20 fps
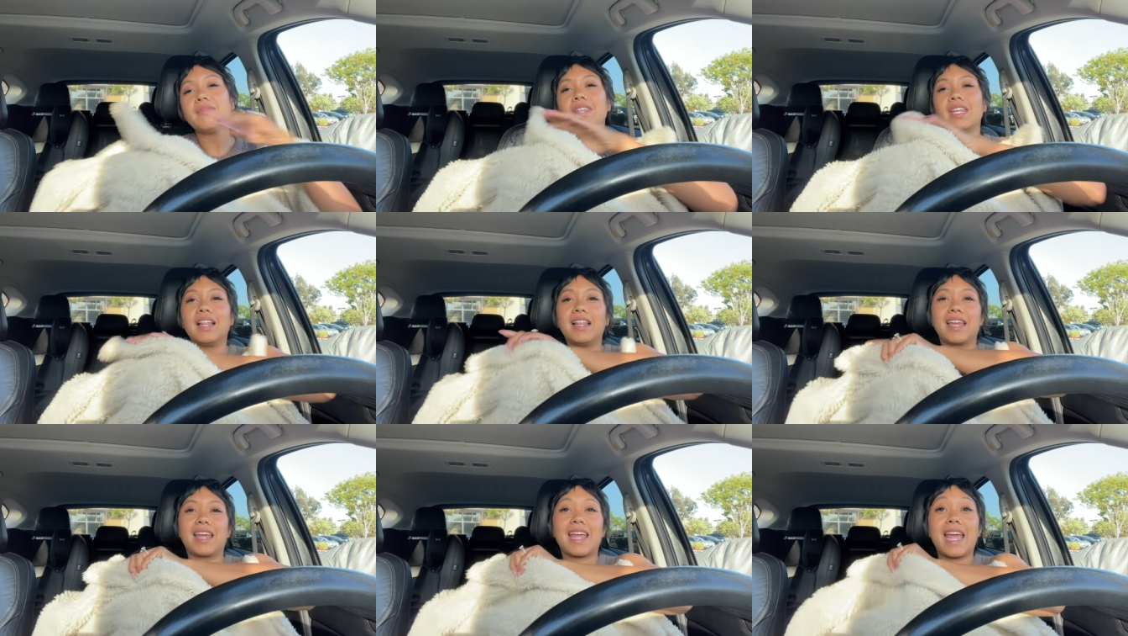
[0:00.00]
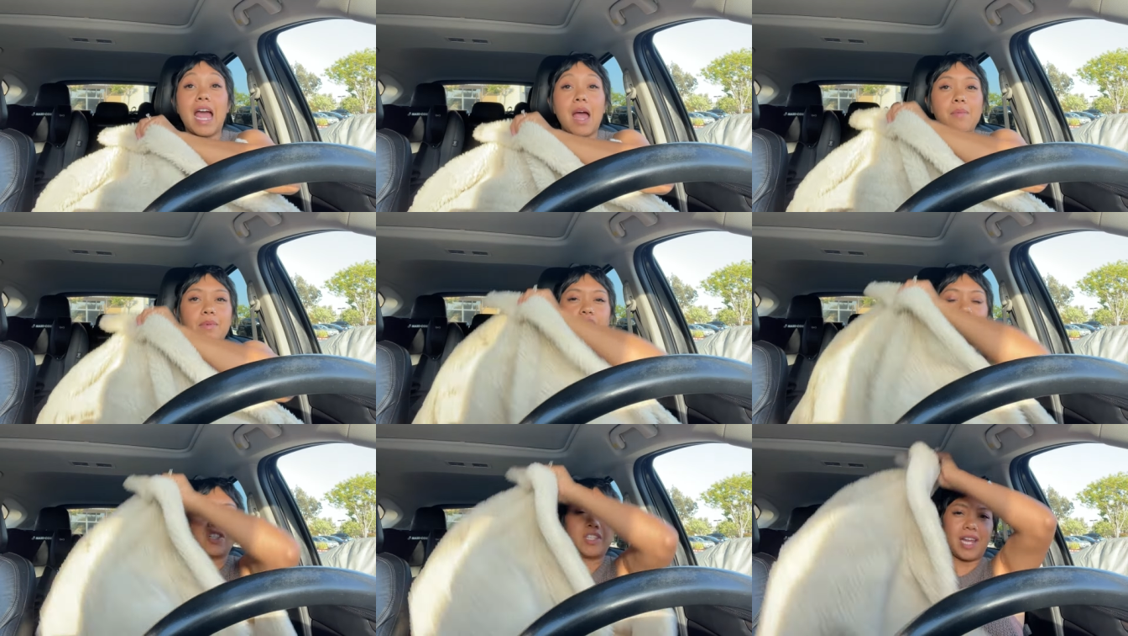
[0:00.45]
like a
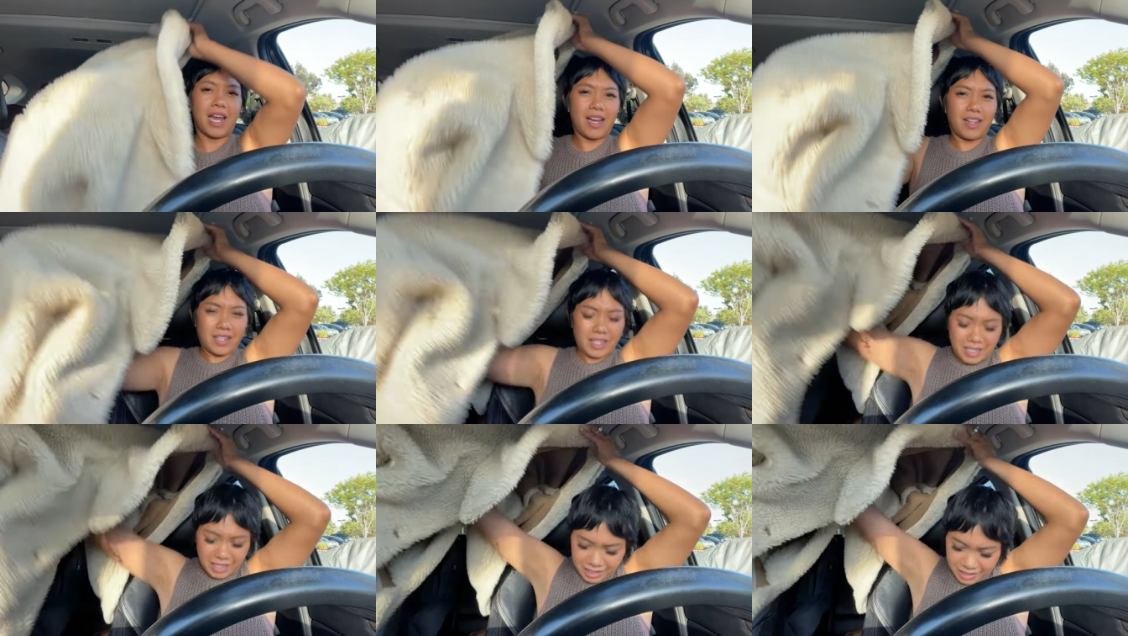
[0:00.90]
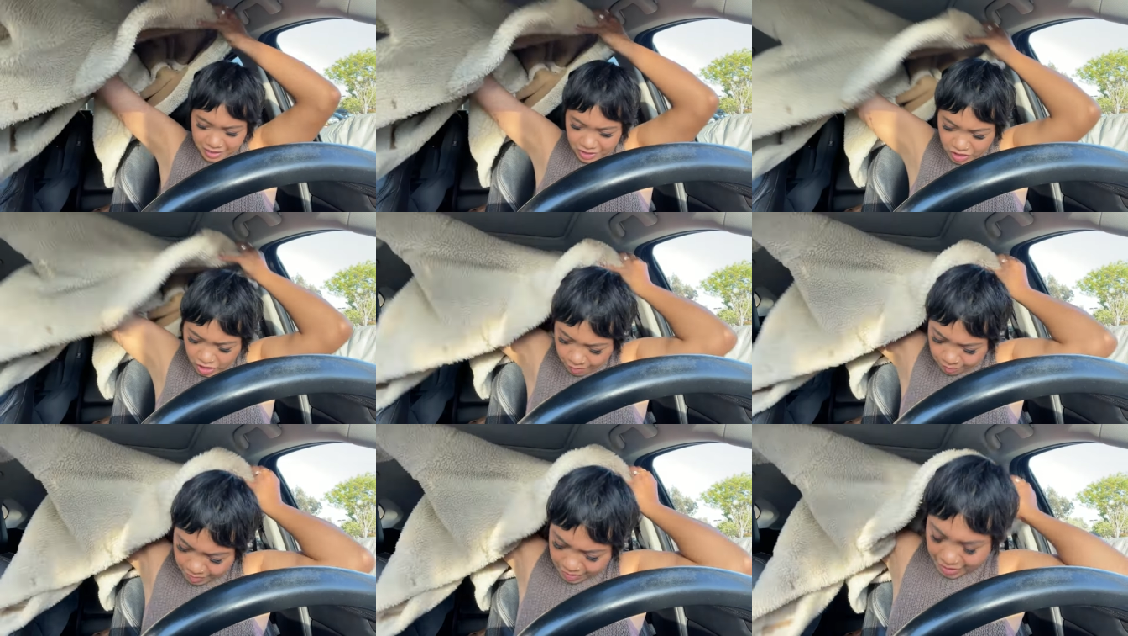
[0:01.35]
cabbage salad,
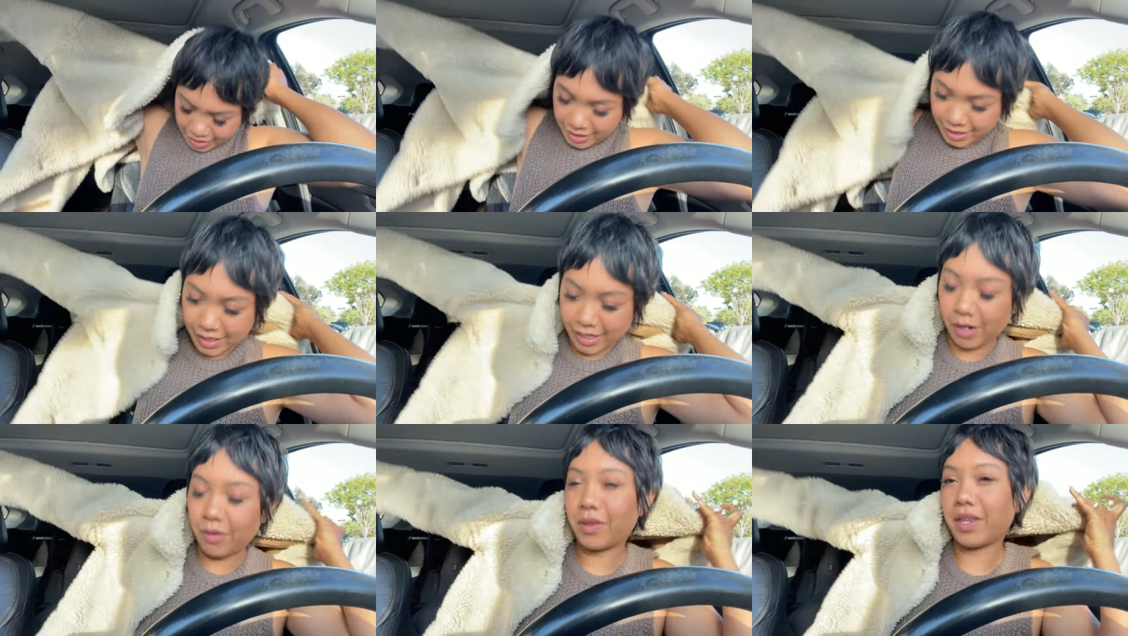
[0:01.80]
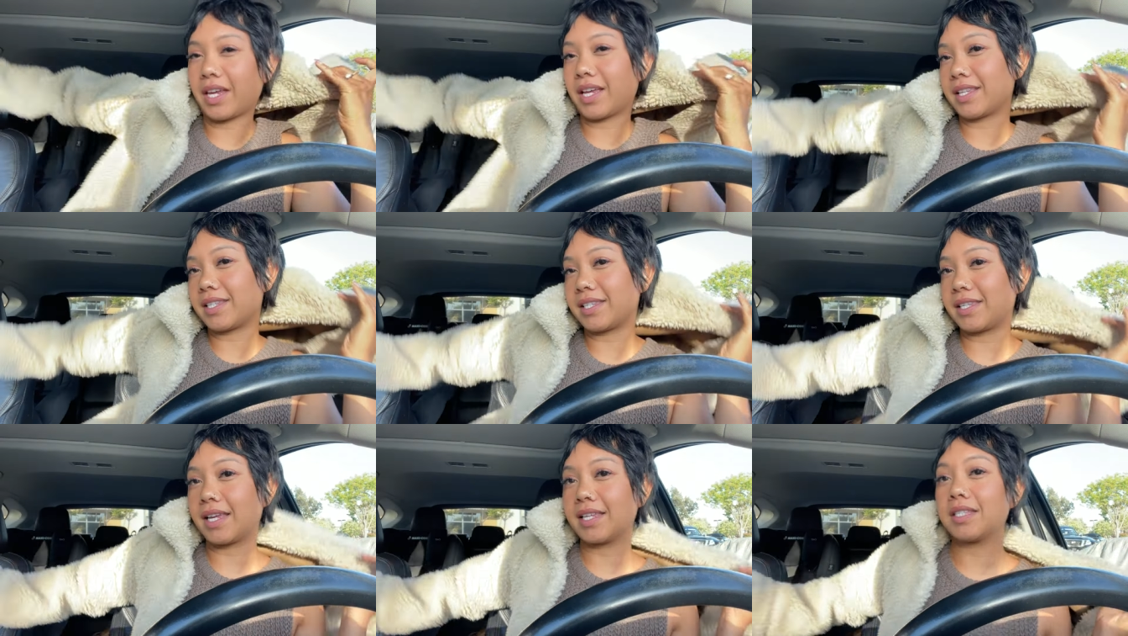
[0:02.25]
Japanese style with like a
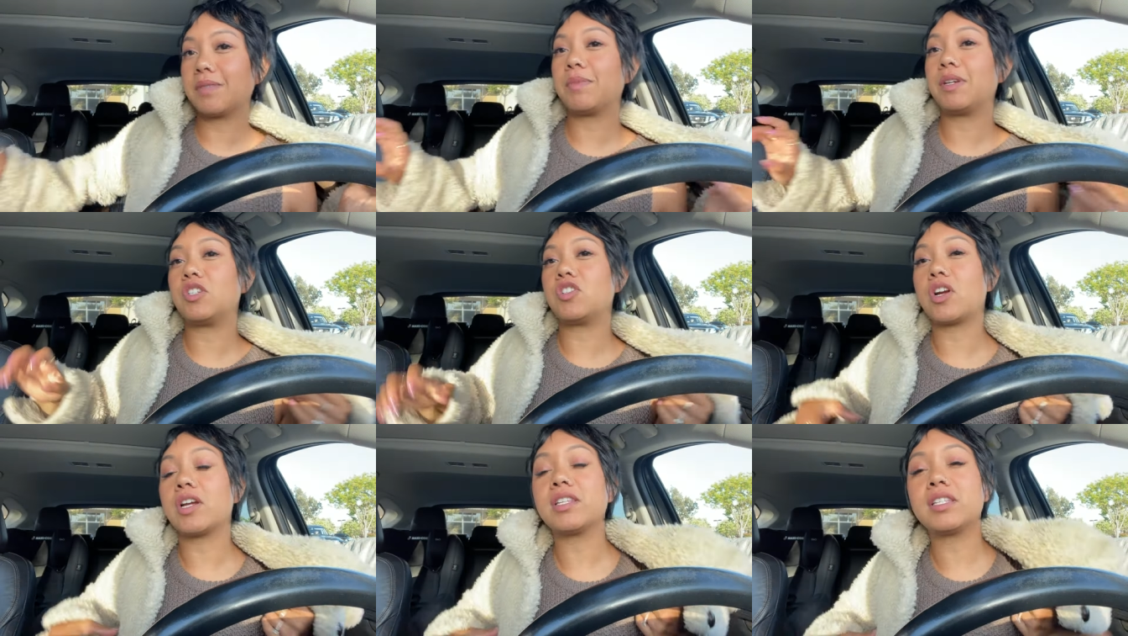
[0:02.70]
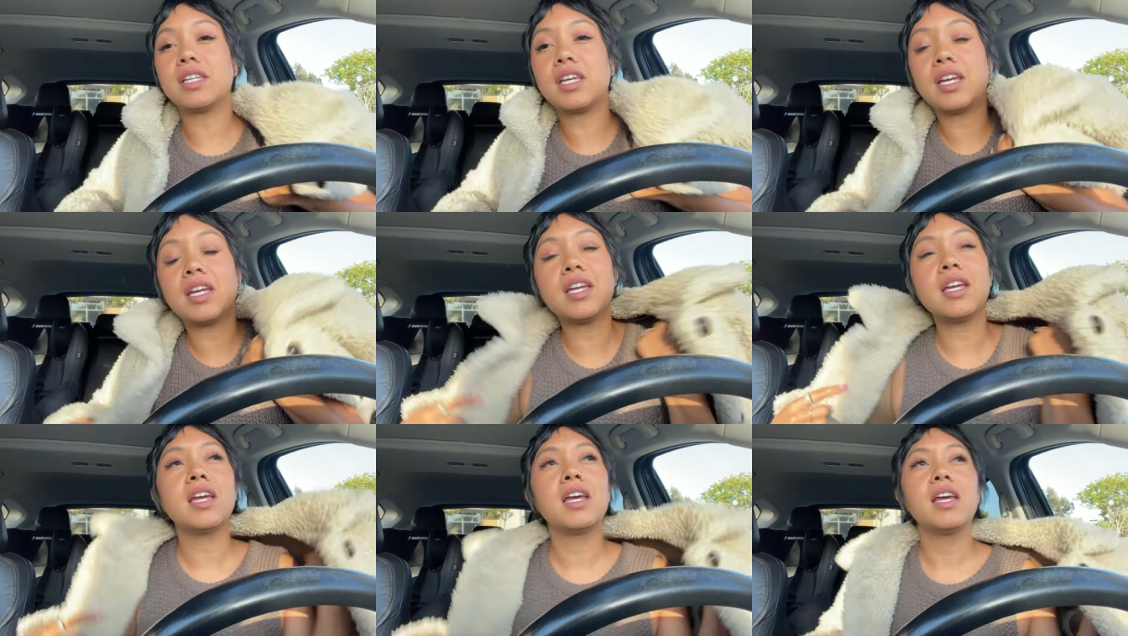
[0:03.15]
sesame
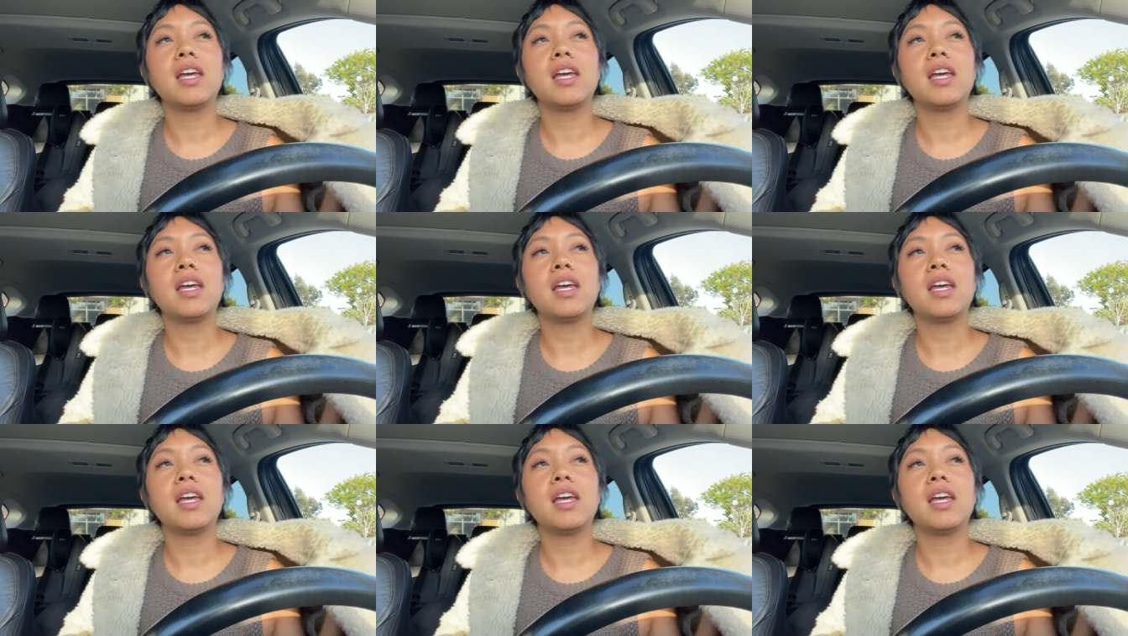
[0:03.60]
dressing.